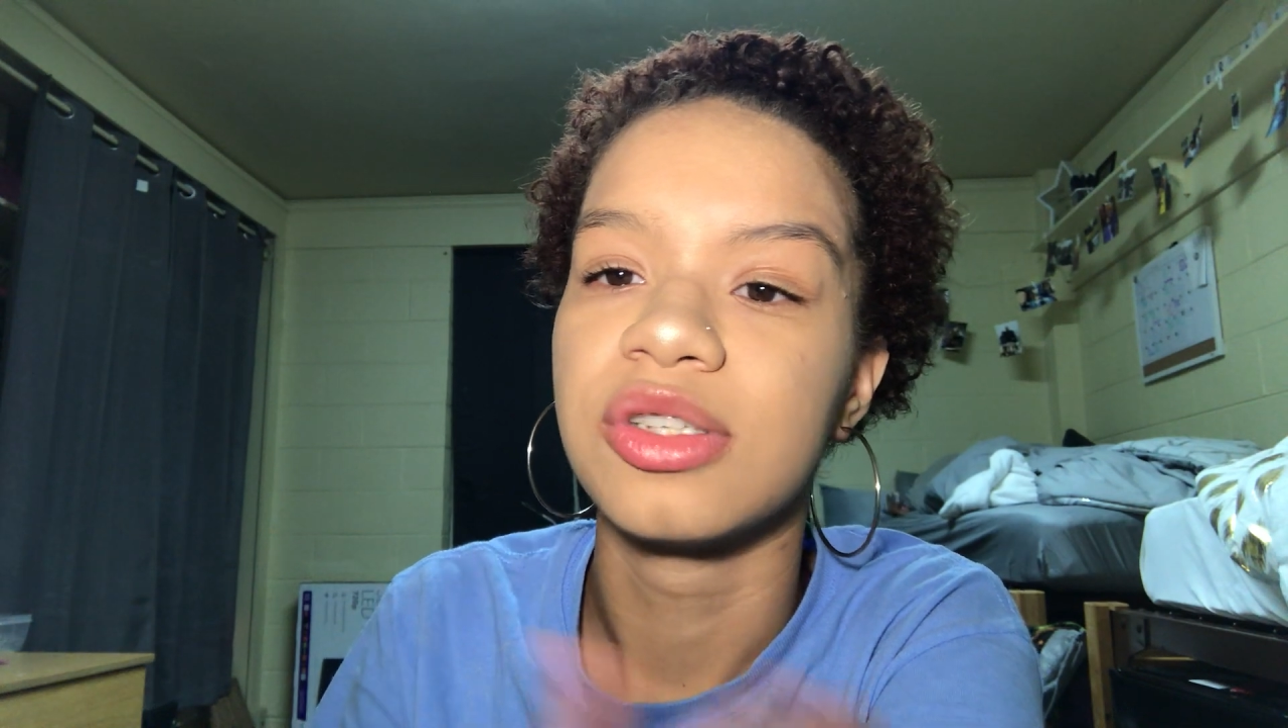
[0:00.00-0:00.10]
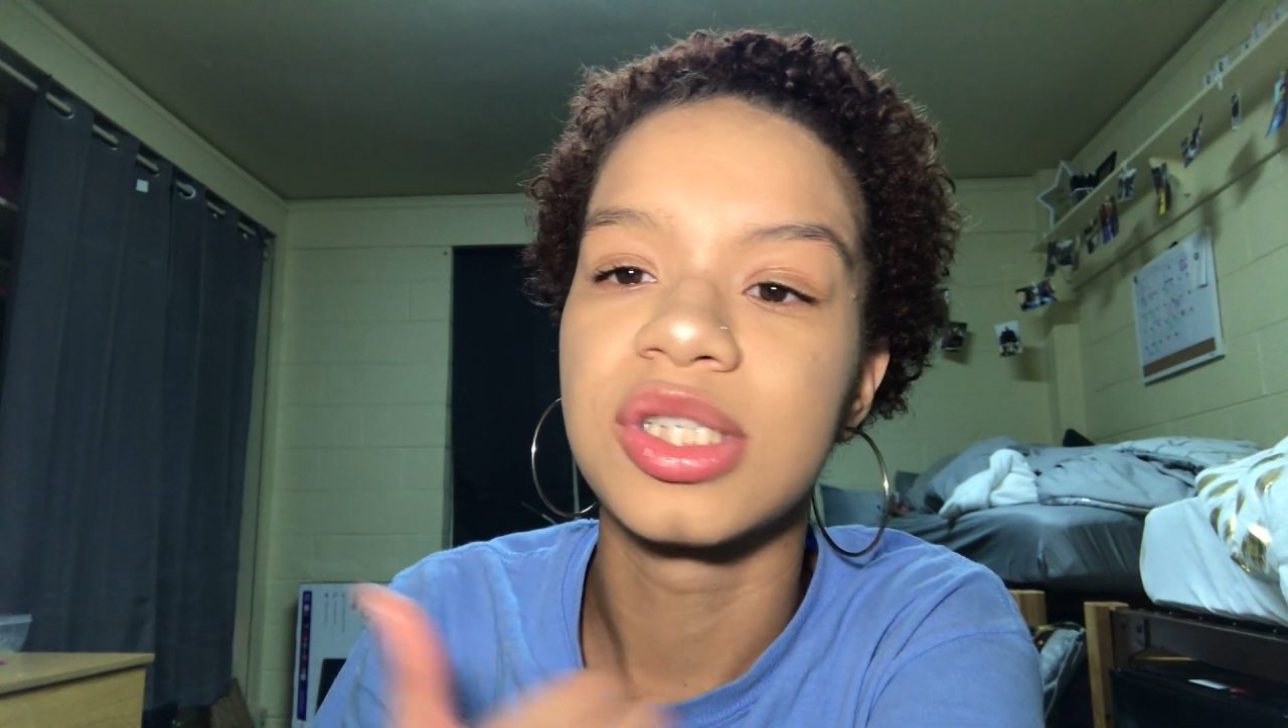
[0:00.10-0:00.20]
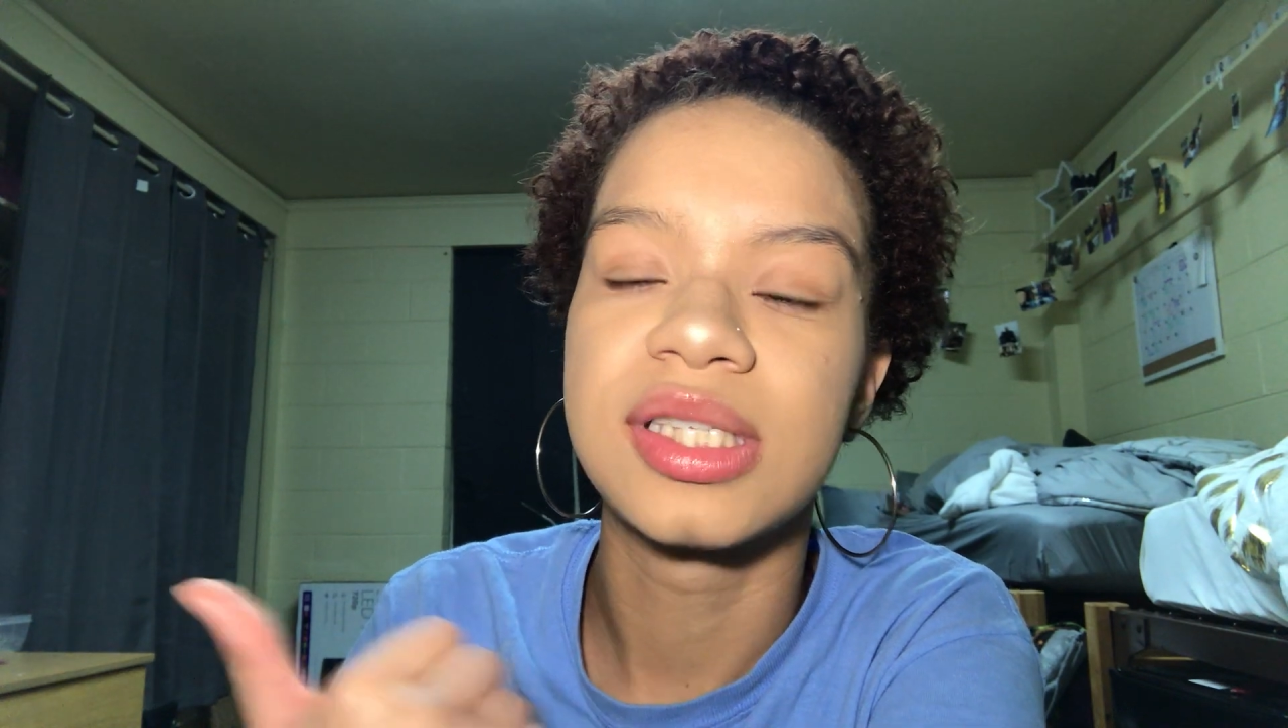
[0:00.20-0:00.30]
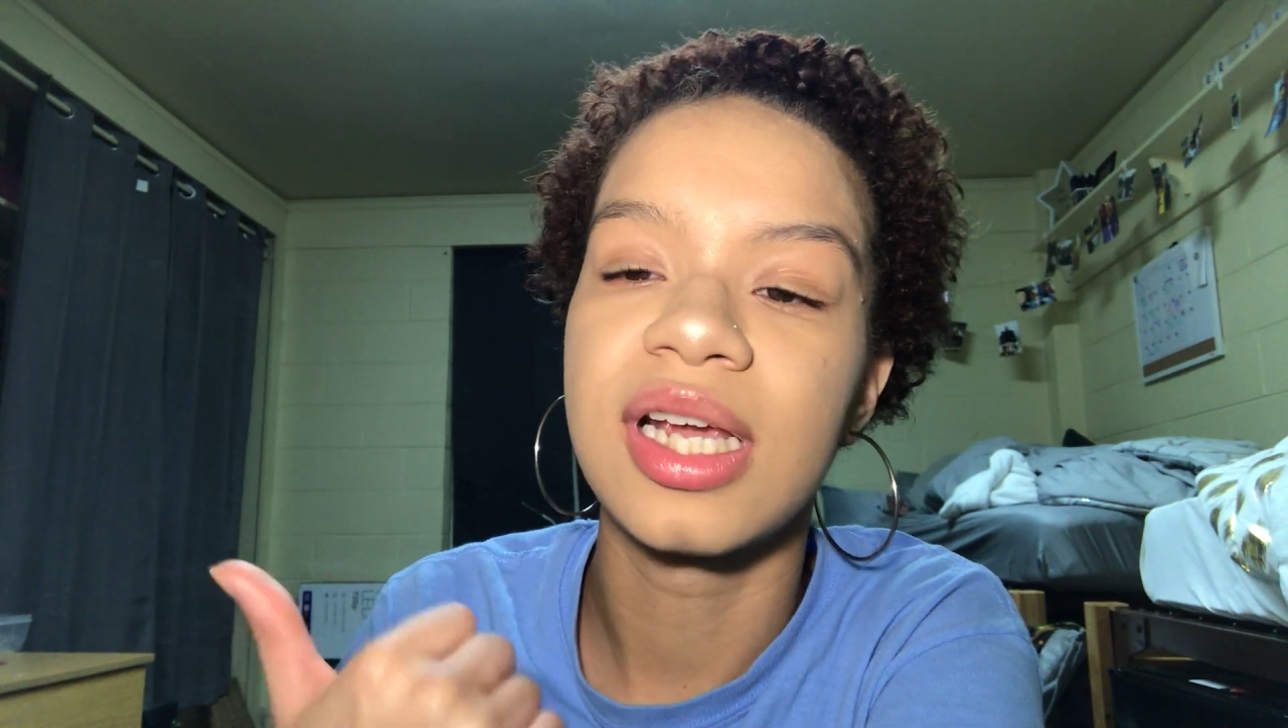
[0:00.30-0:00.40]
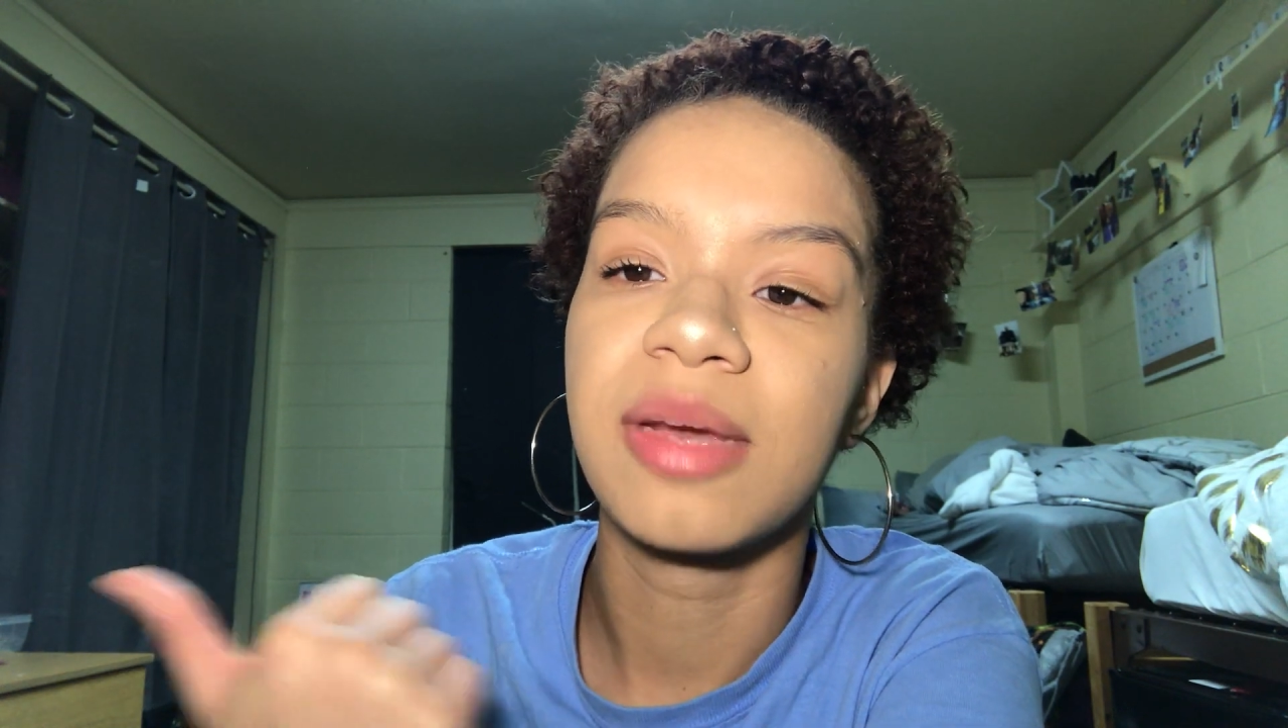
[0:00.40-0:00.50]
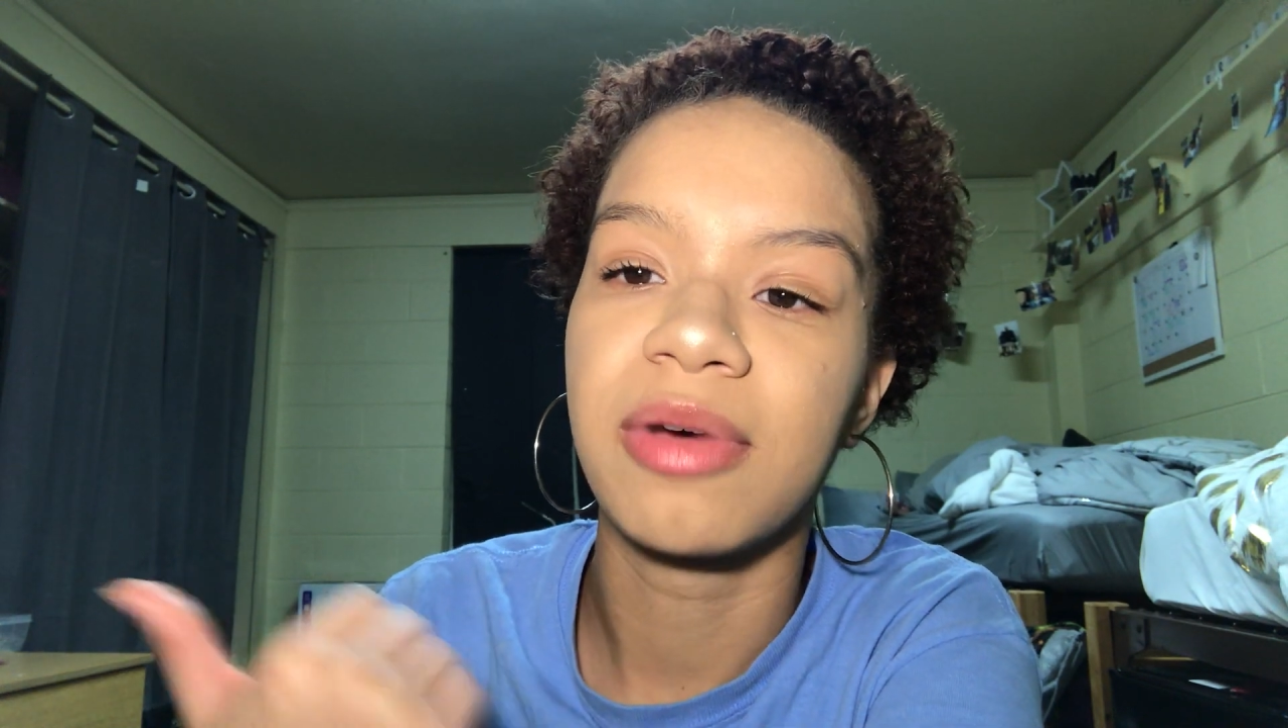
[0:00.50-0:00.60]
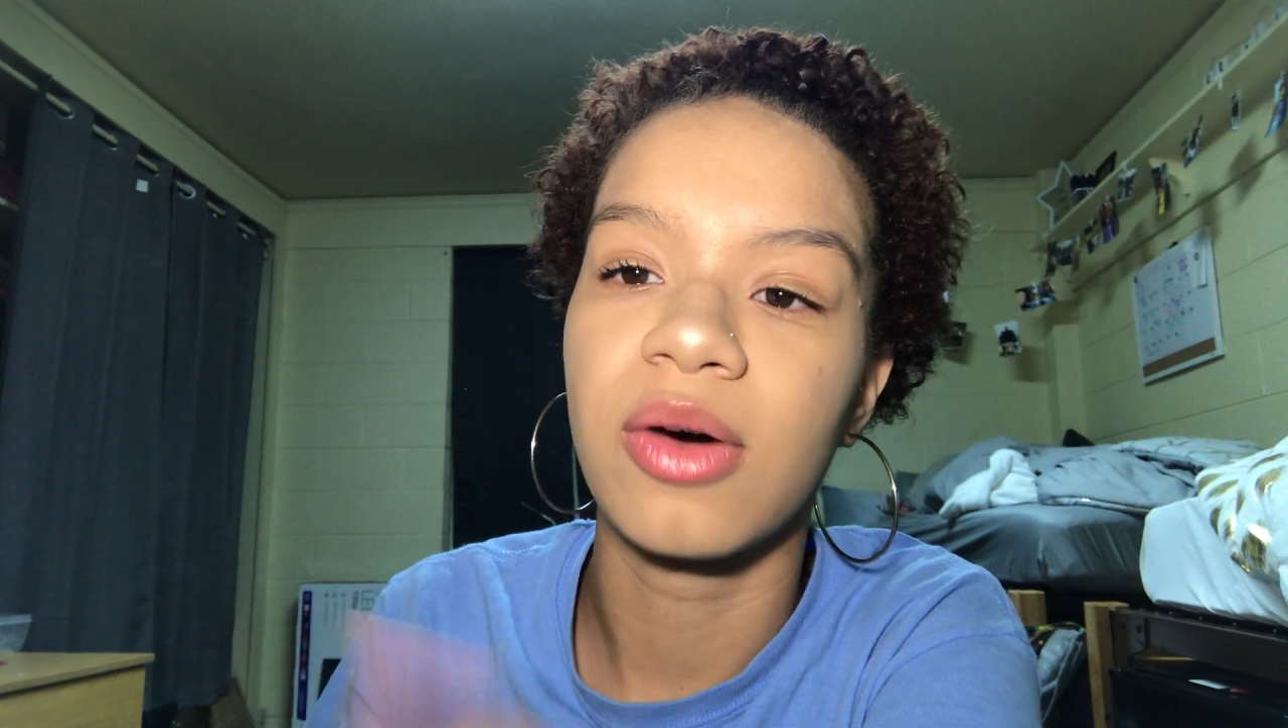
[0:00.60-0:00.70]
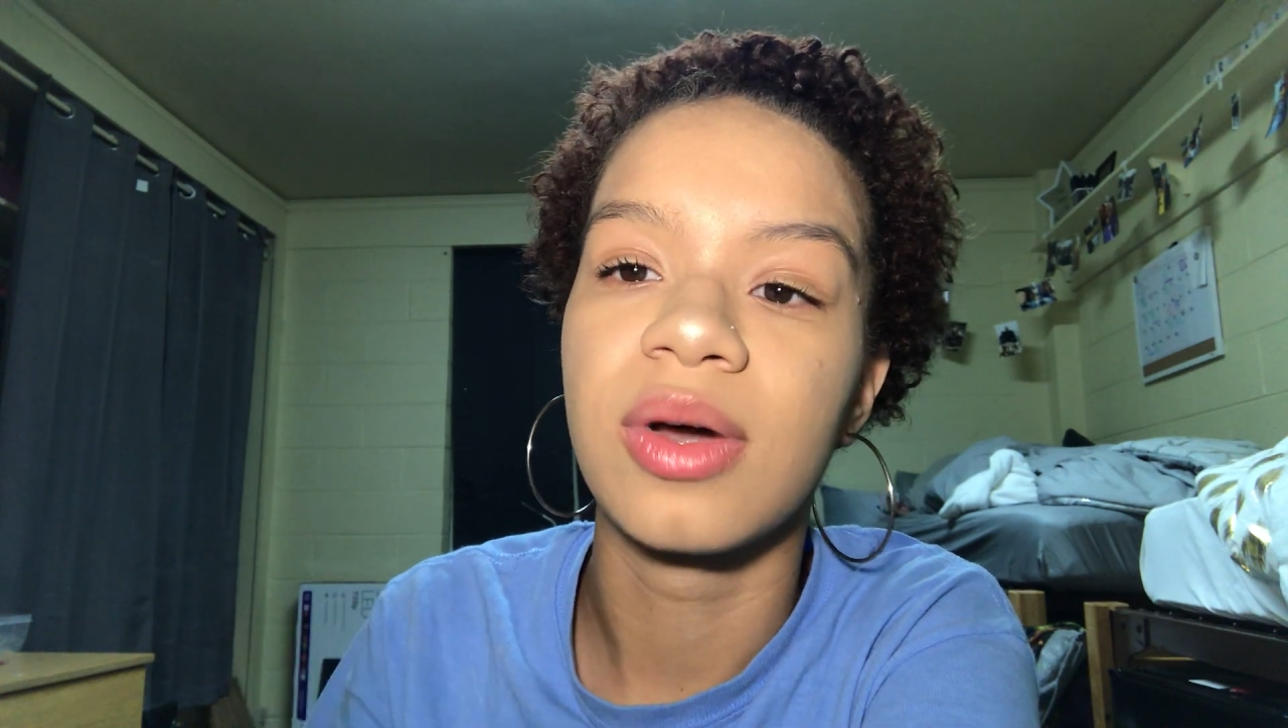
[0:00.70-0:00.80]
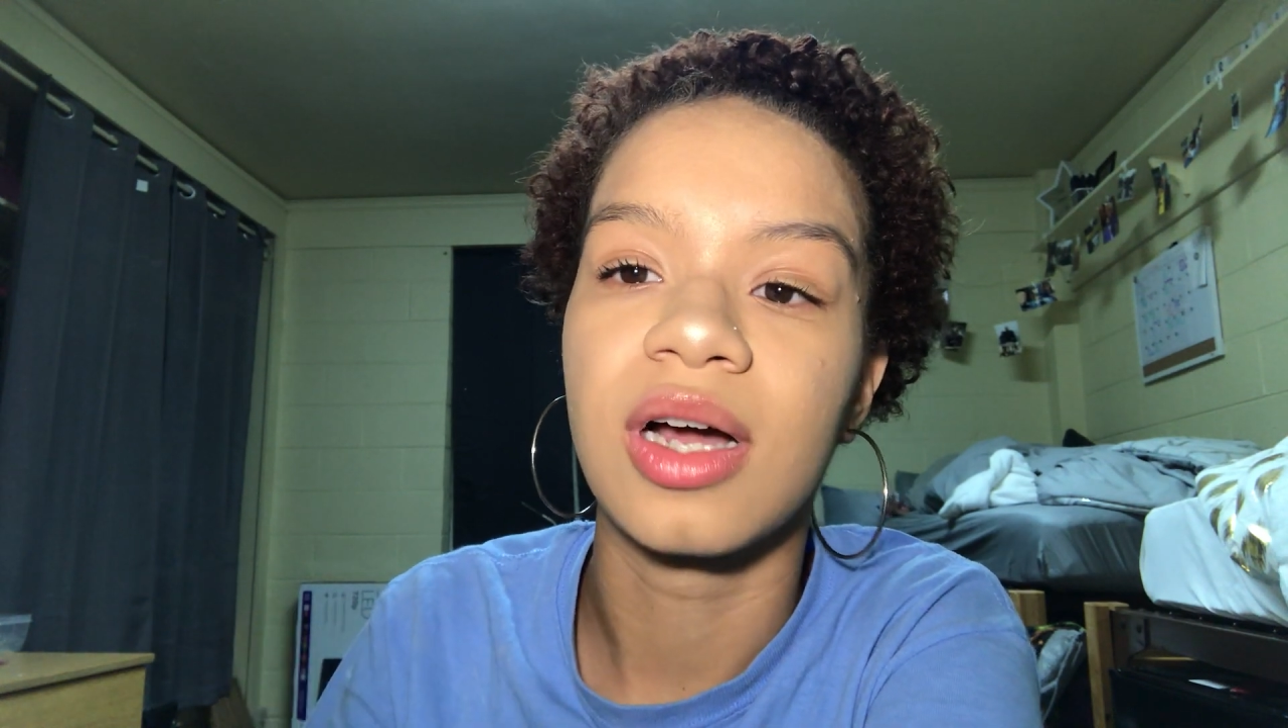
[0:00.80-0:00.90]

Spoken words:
Just think about what